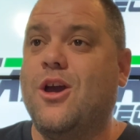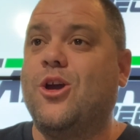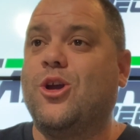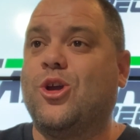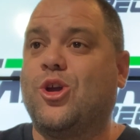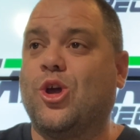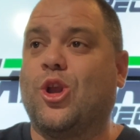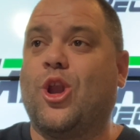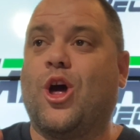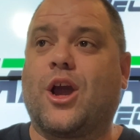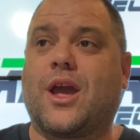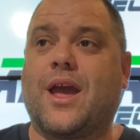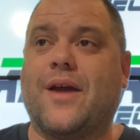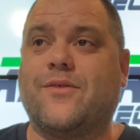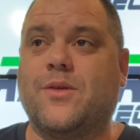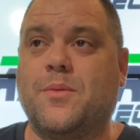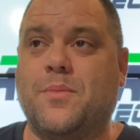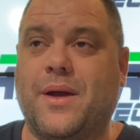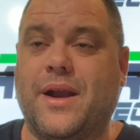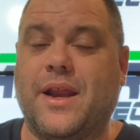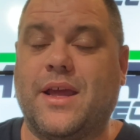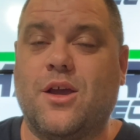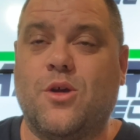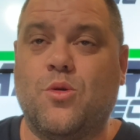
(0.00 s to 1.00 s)
Good luck,
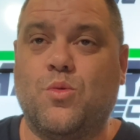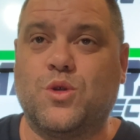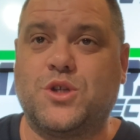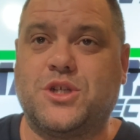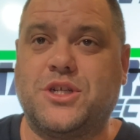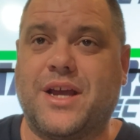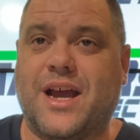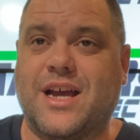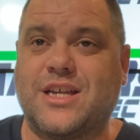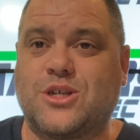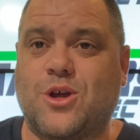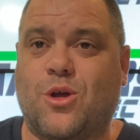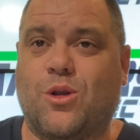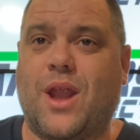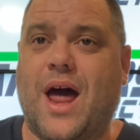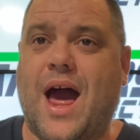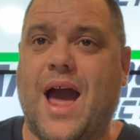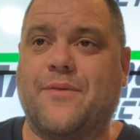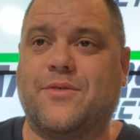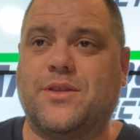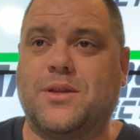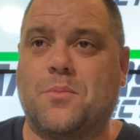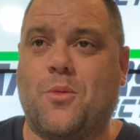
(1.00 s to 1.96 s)
everybody. We'll see you guys all live in the